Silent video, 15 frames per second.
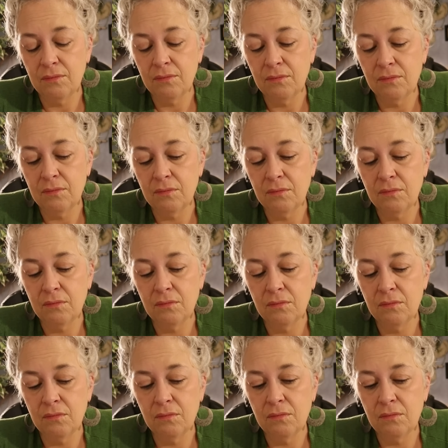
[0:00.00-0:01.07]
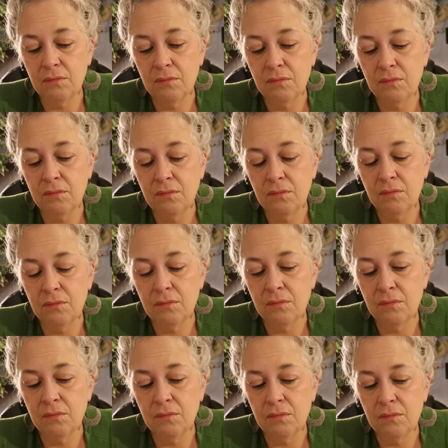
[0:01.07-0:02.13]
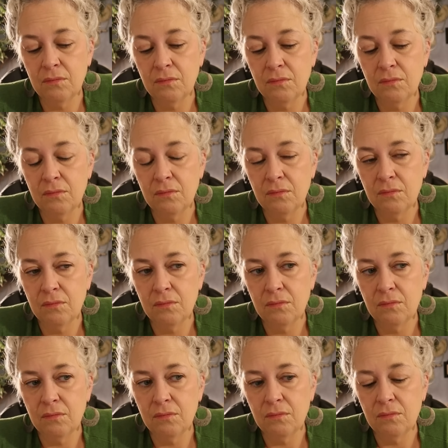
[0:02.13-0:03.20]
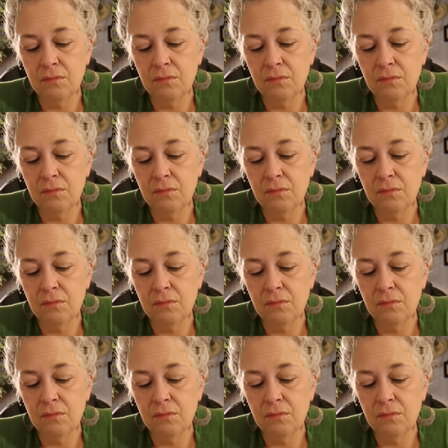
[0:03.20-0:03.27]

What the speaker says: [no speech]